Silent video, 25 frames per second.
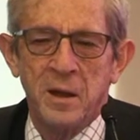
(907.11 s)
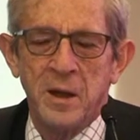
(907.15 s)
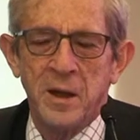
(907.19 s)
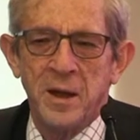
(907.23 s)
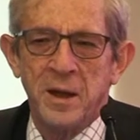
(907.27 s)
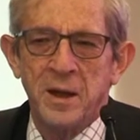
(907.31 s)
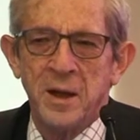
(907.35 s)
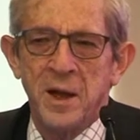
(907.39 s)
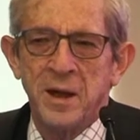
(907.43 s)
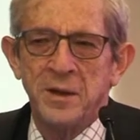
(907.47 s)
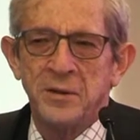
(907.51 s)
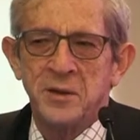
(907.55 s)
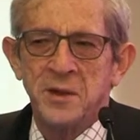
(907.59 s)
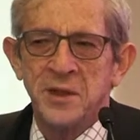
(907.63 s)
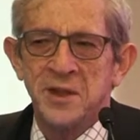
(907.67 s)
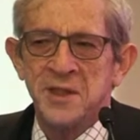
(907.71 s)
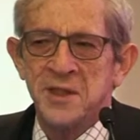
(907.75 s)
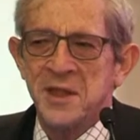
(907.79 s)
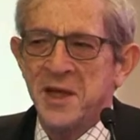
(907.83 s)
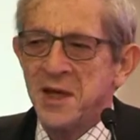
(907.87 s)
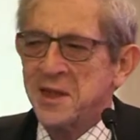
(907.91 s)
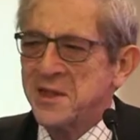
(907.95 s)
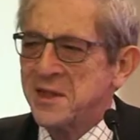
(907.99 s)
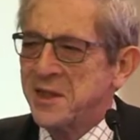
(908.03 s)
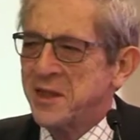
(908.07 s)
And I
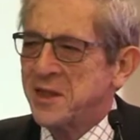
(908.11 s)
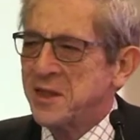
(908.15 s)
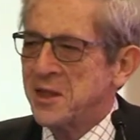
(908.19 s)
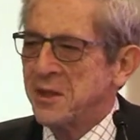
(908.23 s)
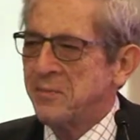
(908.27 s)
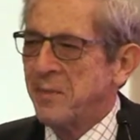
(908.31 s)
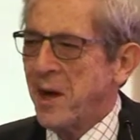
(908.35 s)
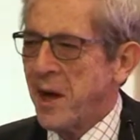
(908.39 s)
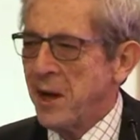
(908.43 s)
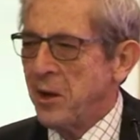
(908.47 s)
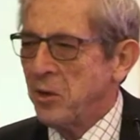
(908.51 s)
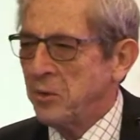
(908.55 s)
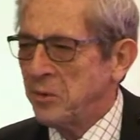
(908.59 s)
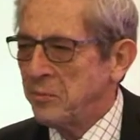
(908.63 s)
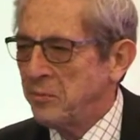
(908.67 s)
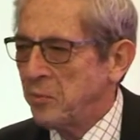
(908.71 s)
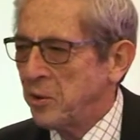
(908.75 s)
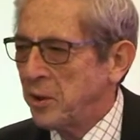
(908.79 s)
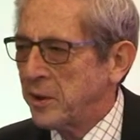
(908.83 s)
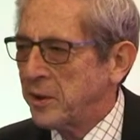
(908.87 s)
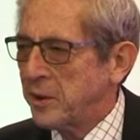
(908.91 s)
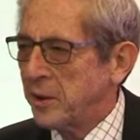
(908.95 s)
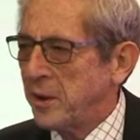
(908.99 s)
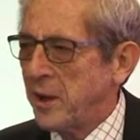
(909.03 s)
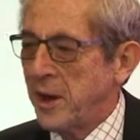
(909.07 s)
discussed this in my own
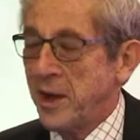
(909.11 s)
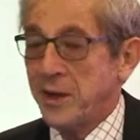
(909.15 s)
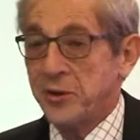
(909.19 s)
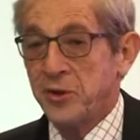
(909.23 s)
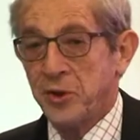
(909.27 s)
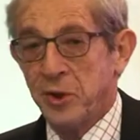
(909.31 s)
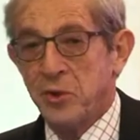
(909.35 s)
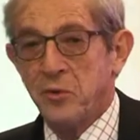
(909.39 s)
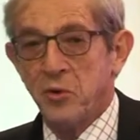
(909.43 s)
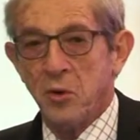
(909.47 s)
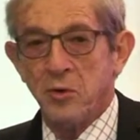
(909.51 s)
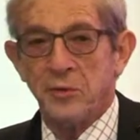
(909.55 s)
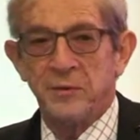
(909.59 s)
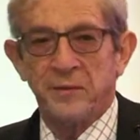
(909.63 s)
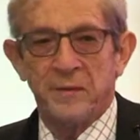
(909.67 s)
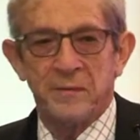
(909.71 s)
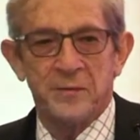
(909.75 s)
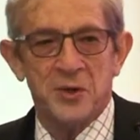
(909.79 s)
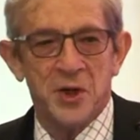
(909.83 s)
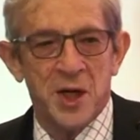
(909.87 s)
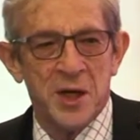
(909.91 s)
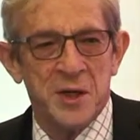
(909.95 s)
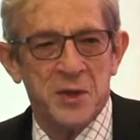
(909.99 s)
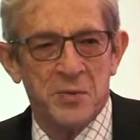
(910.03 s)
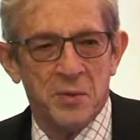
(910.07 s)
book, and I actually quote from
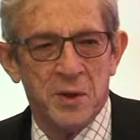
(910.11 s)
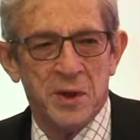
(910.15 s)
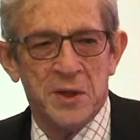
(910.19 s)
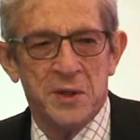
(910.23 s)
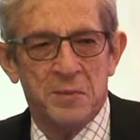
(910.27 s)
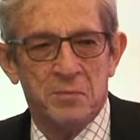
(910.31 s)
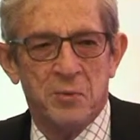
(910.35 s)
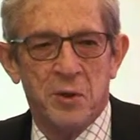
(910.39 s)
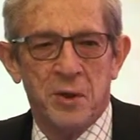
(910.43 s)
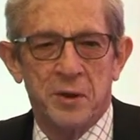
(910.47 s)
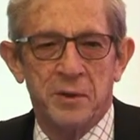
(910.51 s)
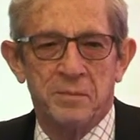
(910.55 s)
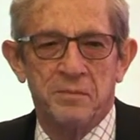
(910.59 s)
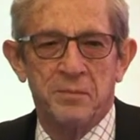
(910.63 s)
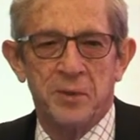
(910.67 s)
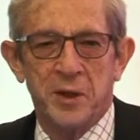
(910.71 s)
Jaswant's book,